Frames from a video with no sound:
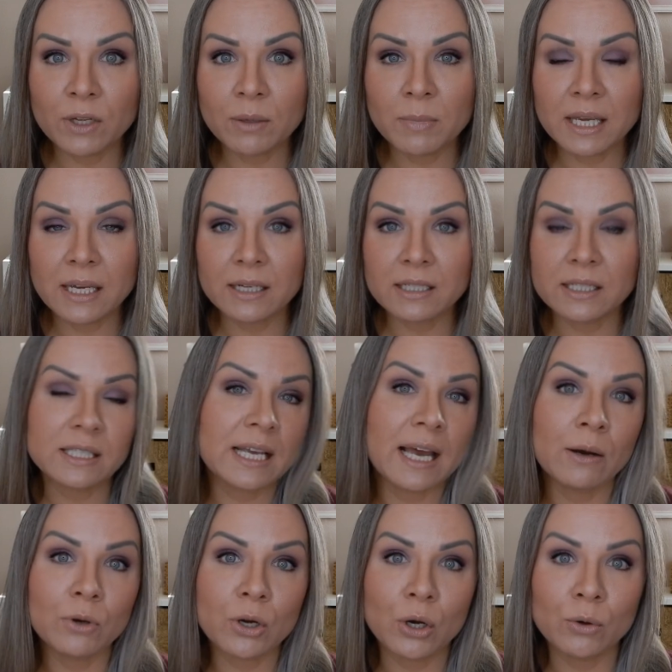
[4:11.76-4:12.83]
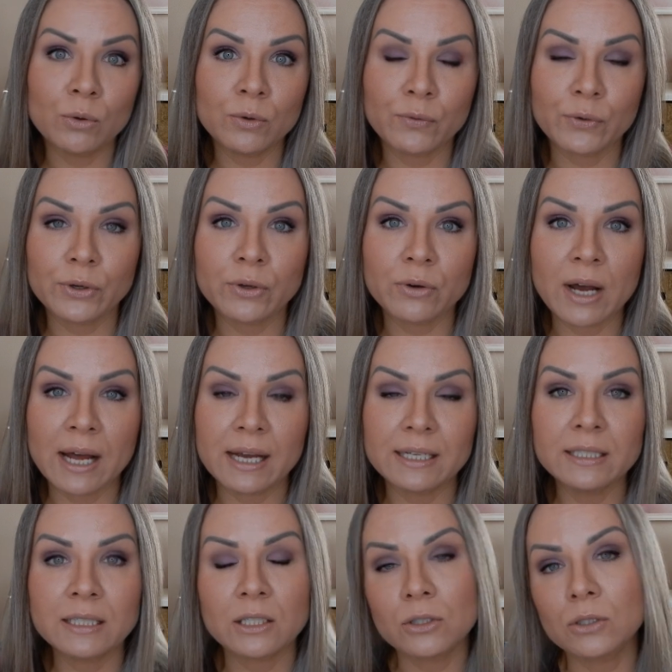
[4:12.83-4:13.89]
giving me a discount code for you
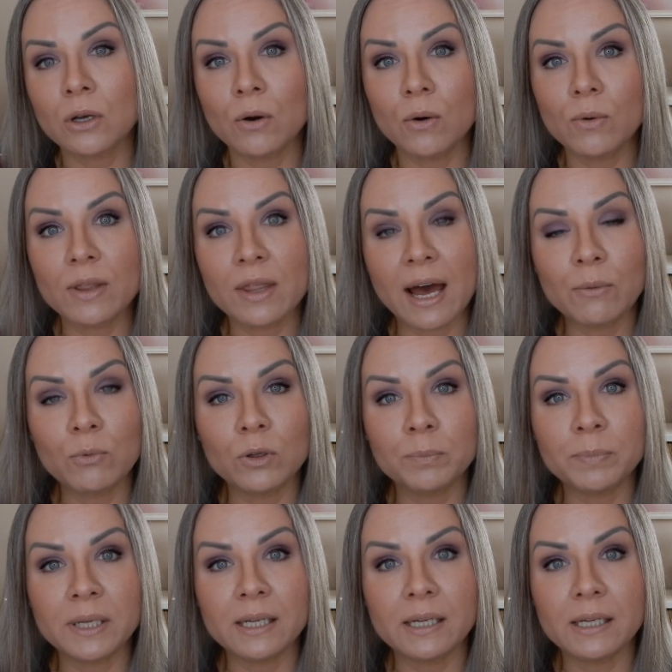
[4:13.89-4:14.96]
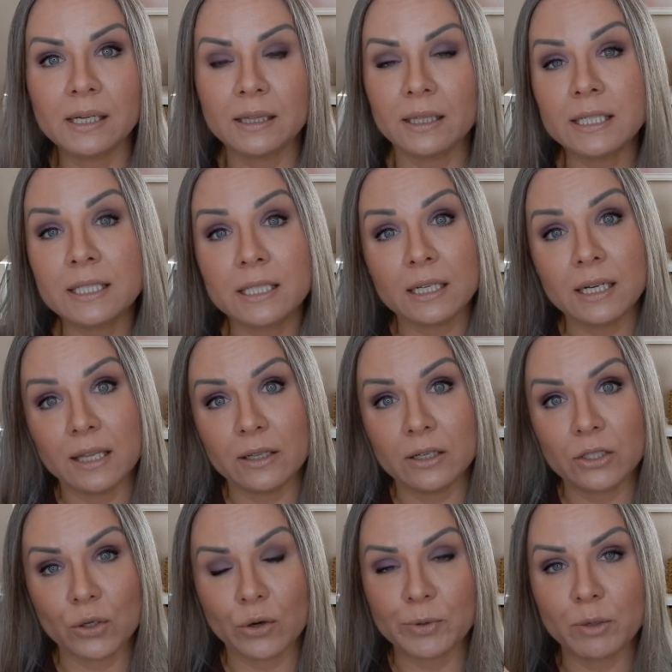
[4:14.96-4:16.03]
guys, so that will be listed in the
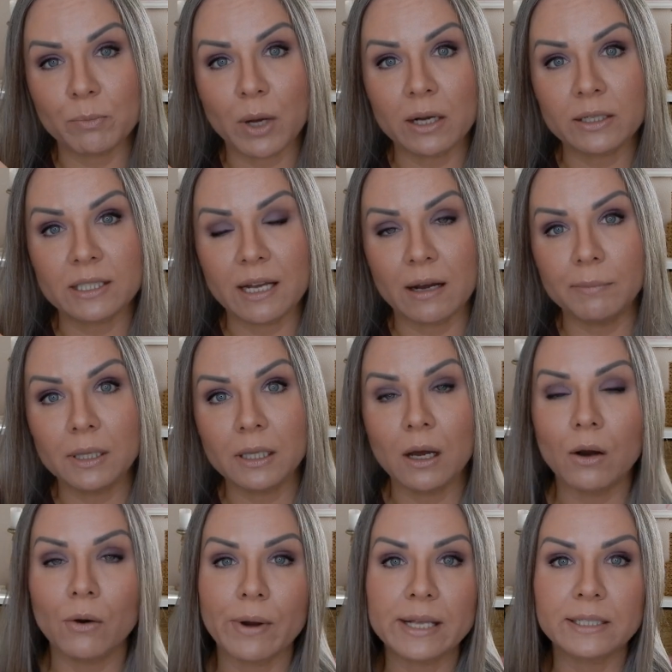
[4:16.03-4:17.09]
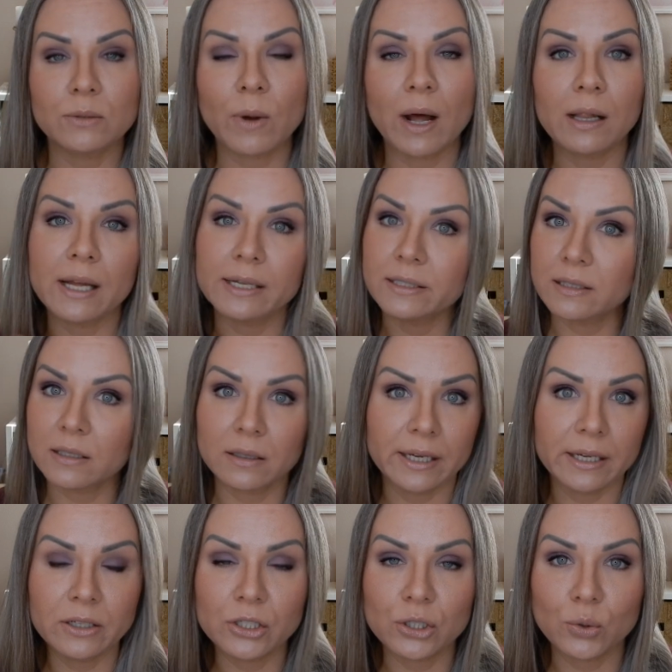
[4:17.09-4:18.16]
description box down below as well as the
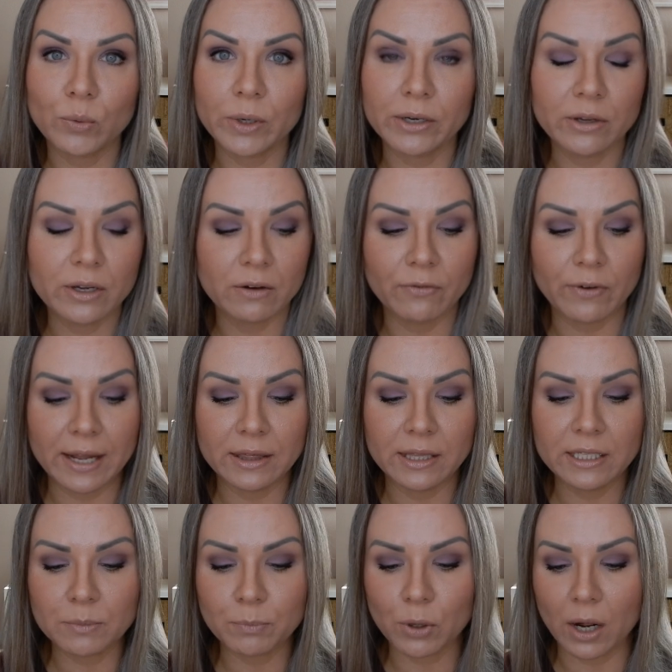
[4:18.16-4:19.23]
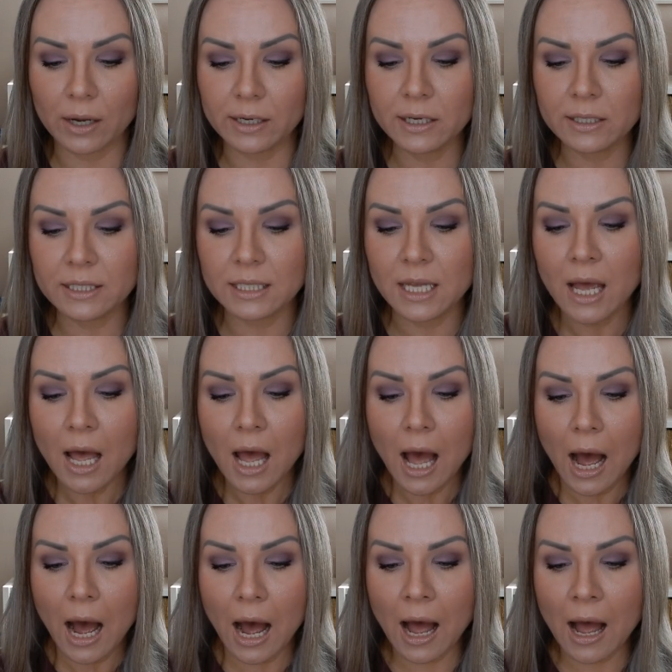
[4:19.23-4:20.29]
link to where you can find these
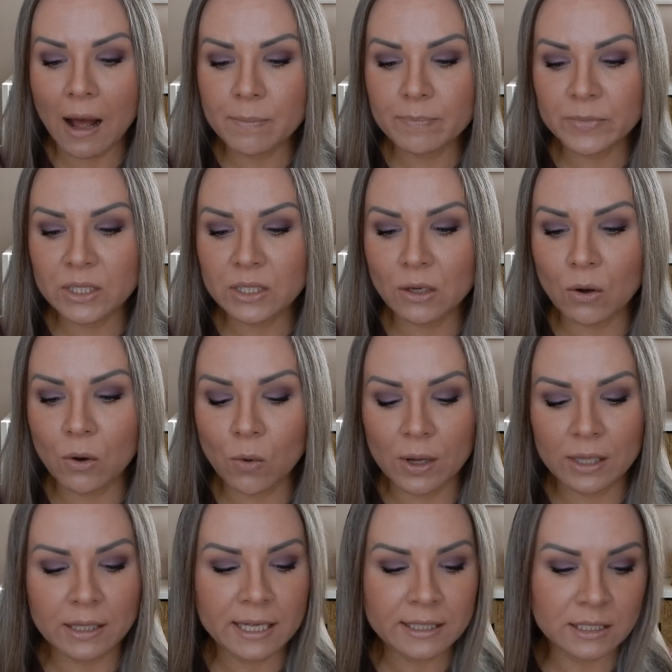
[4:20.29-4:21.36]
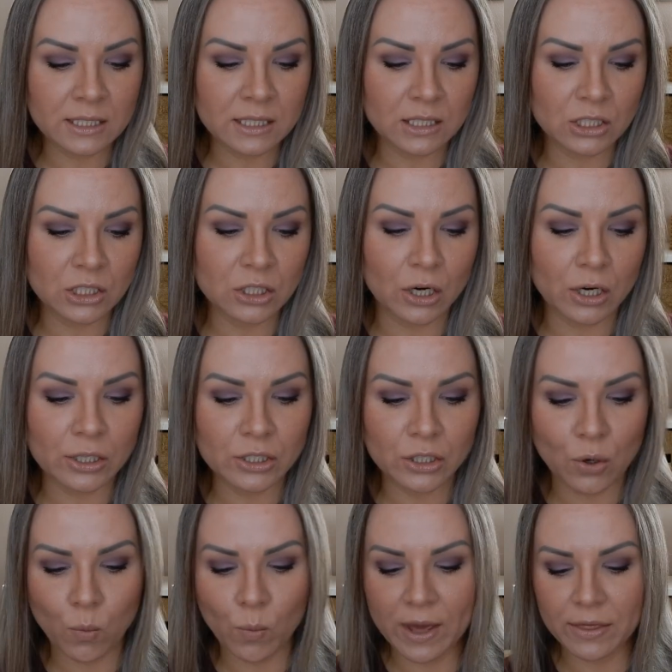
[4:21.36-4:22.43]
products. Um, so let's
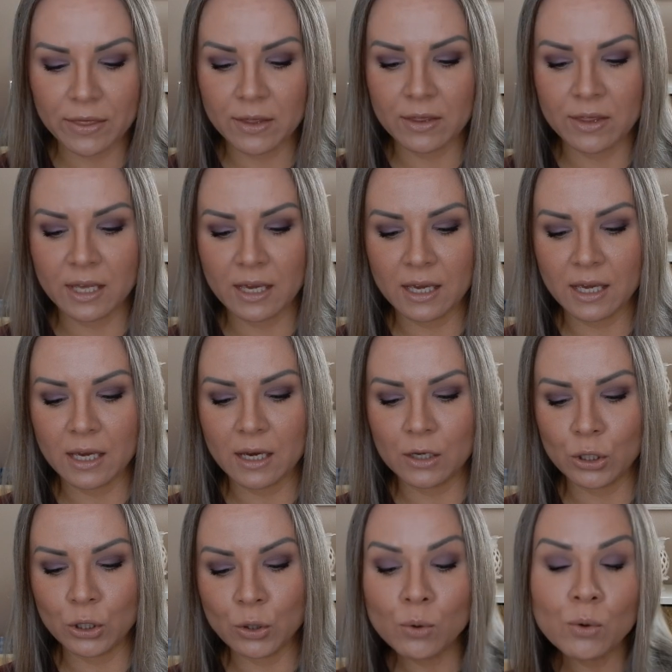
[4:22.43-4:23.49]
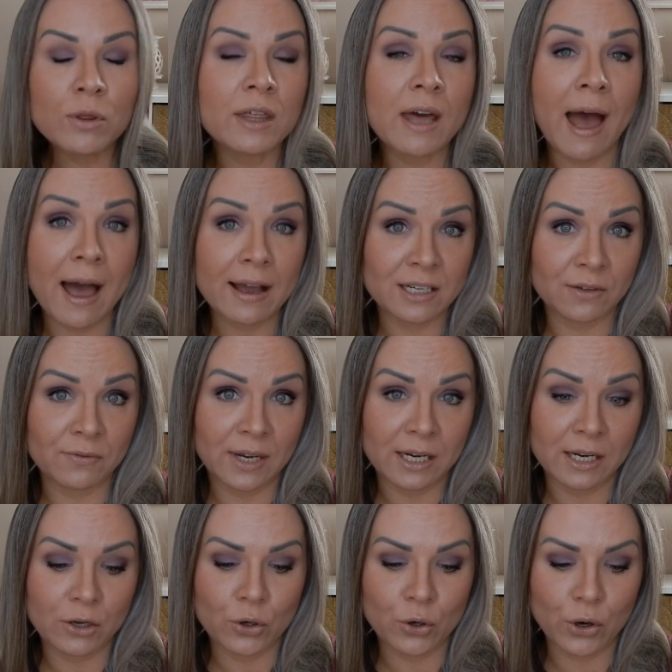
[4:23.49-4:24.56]
start with the Youth
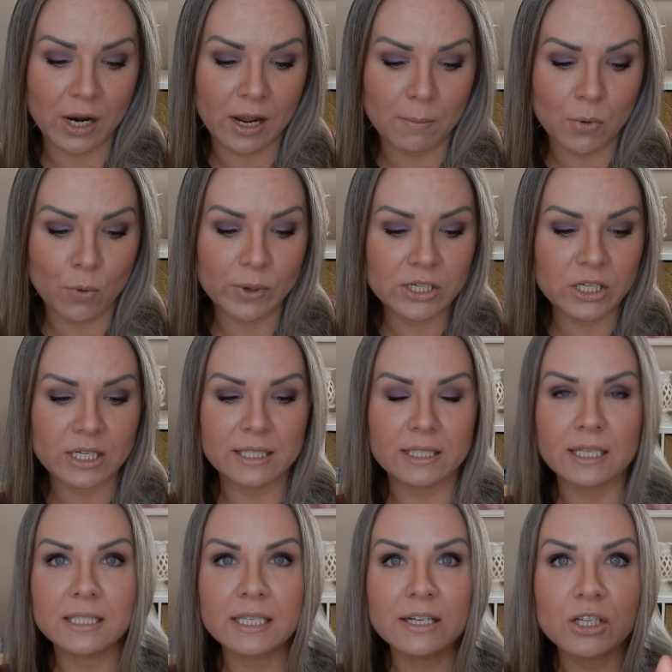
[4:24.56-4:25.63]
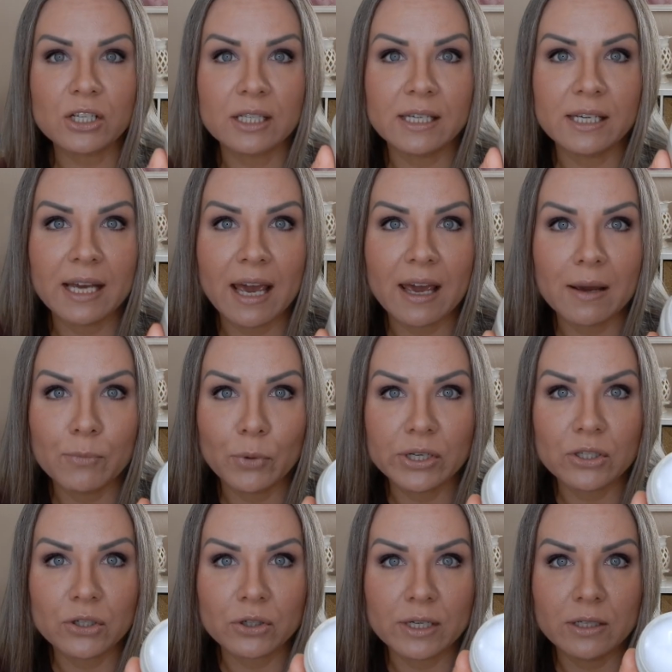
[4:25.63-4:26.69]
Activating Cream, which is essentially a
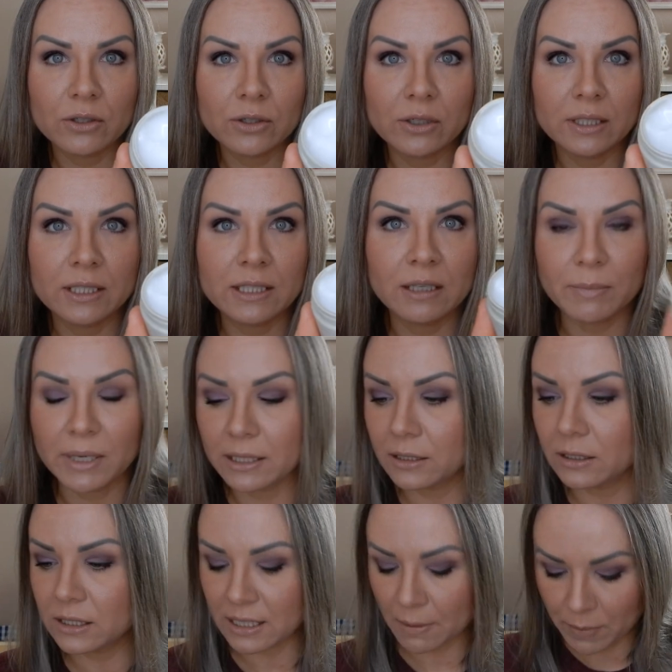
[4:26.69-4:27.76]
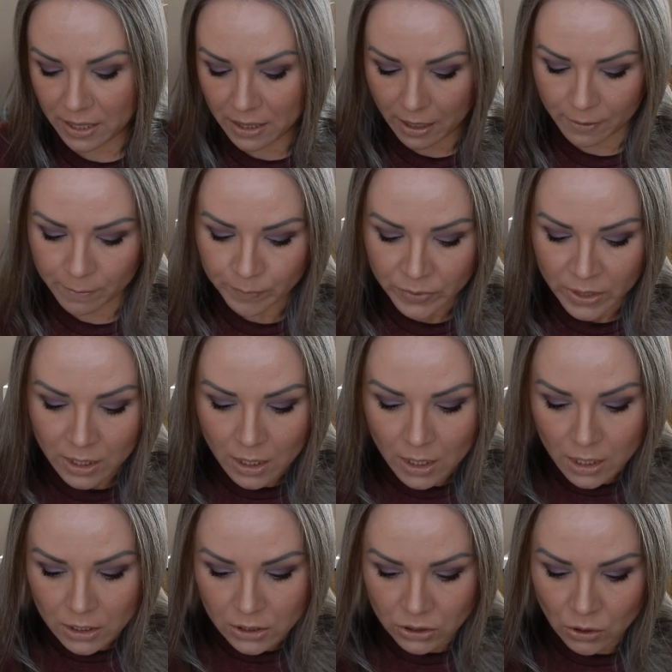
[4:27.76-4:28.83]
moisturizer. You can see my little dip in there.
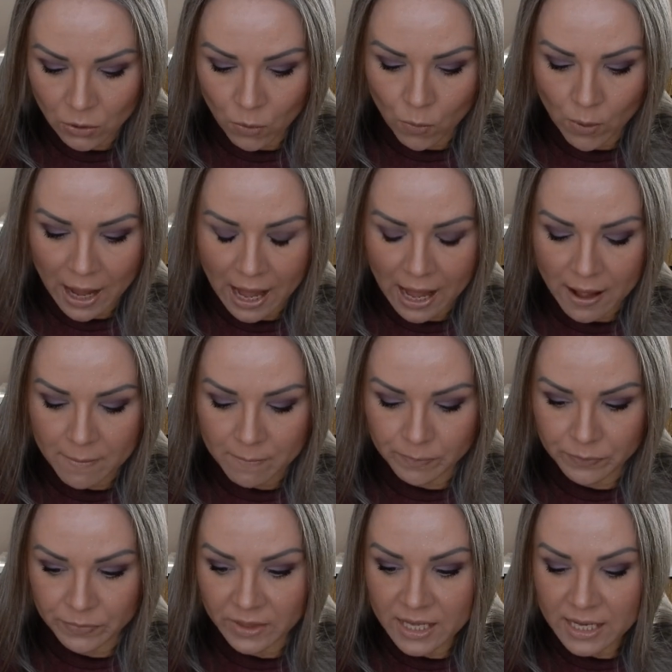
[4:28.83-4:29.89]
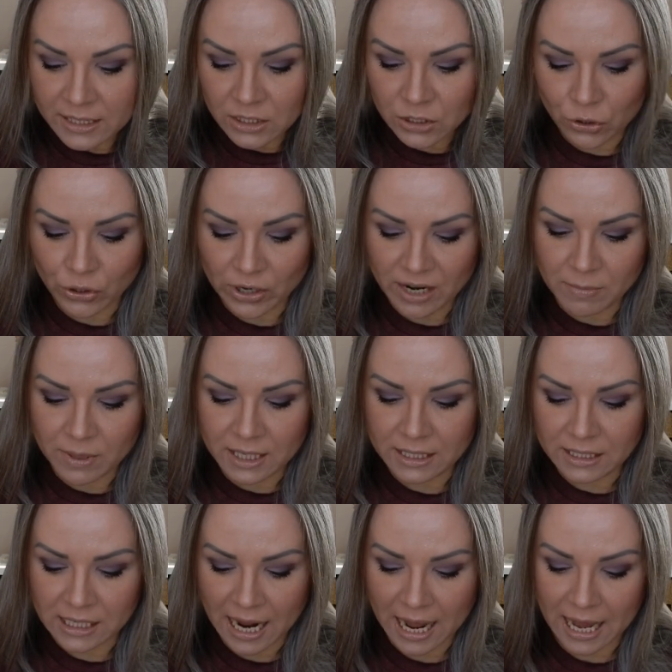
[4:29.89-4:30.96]
So um, this cream
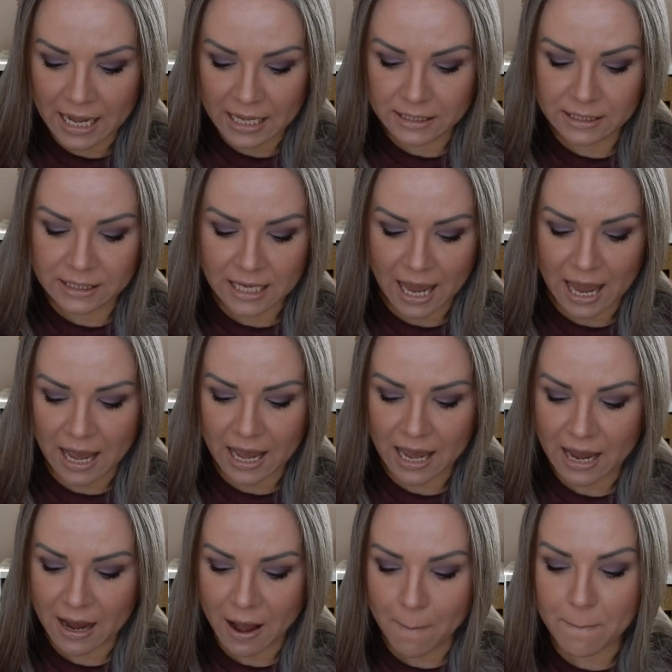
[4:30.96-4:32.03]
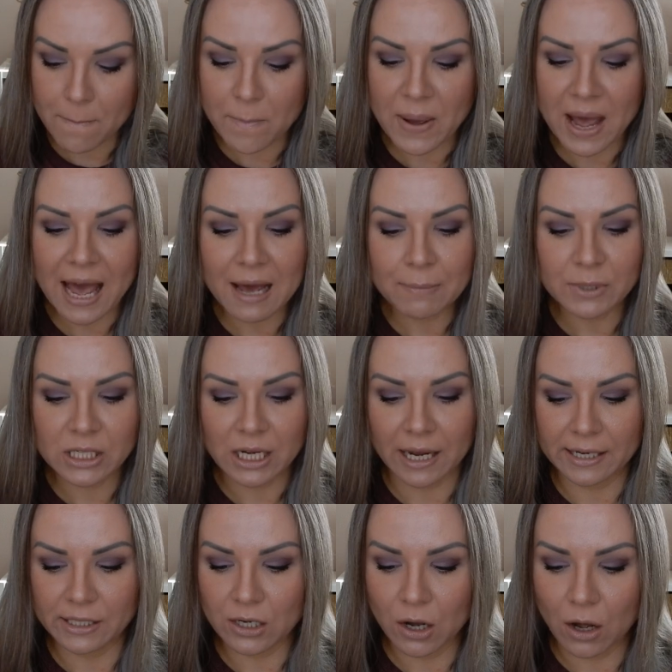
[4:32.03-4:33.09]
contains a
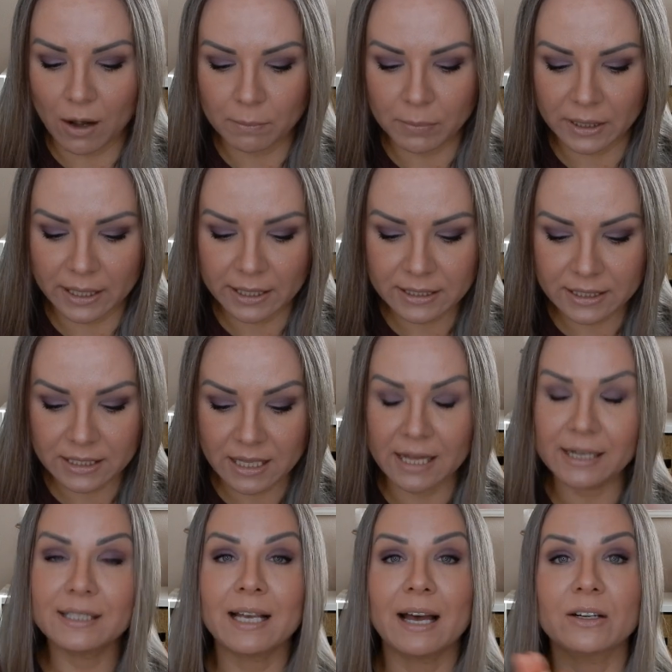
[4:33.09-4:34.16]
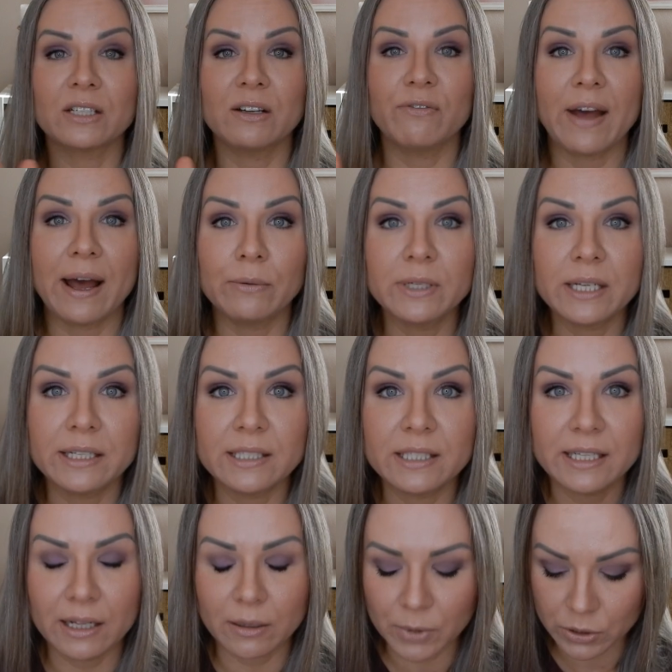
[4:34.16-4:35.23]
peptide complex that is actually found in
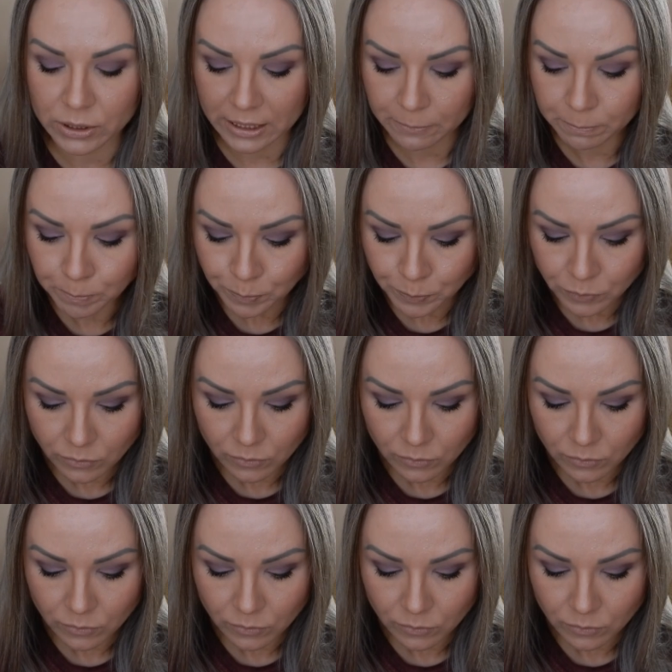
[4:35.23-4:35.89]
snail mucin.